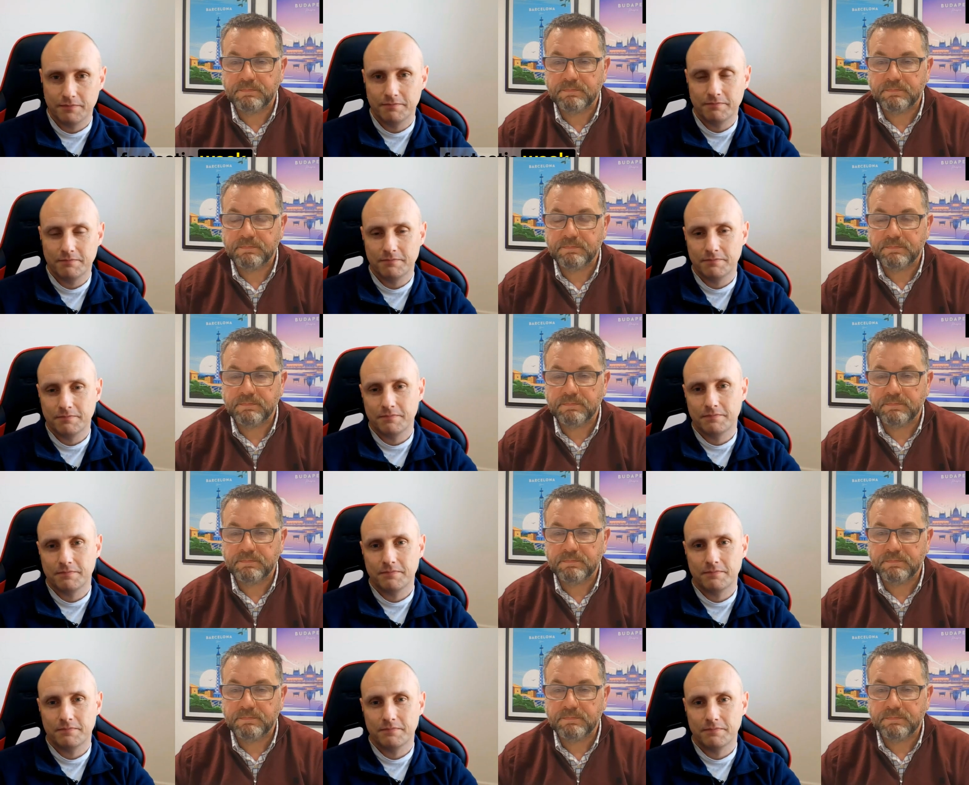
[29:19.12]

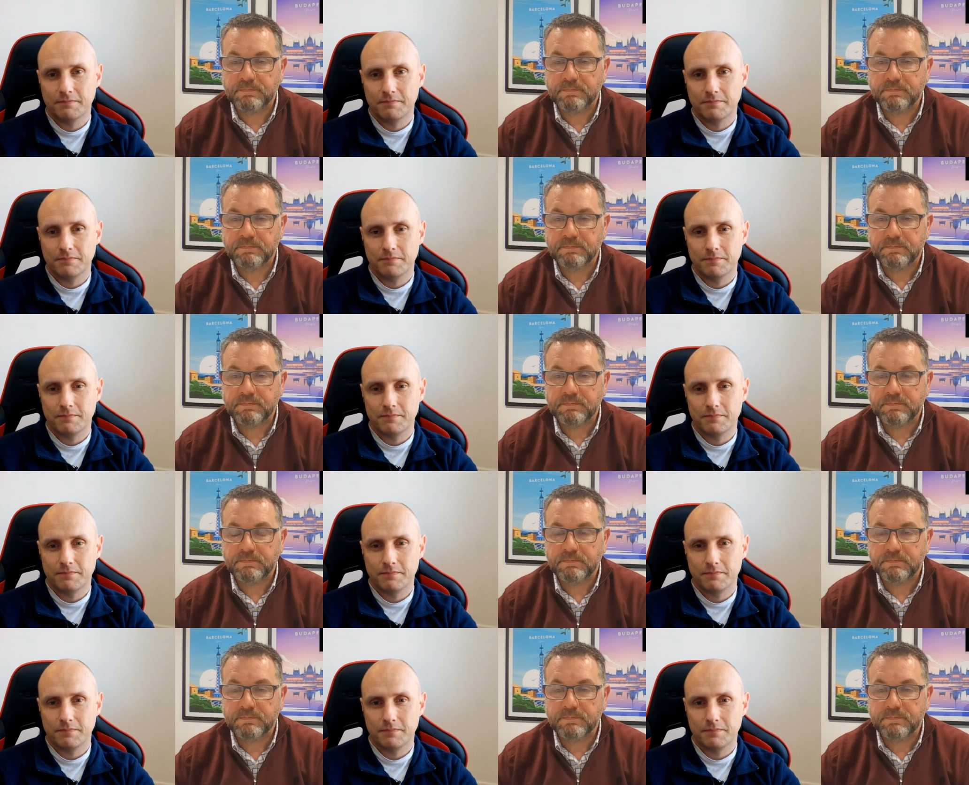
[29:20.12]
No one is speaking in this clip.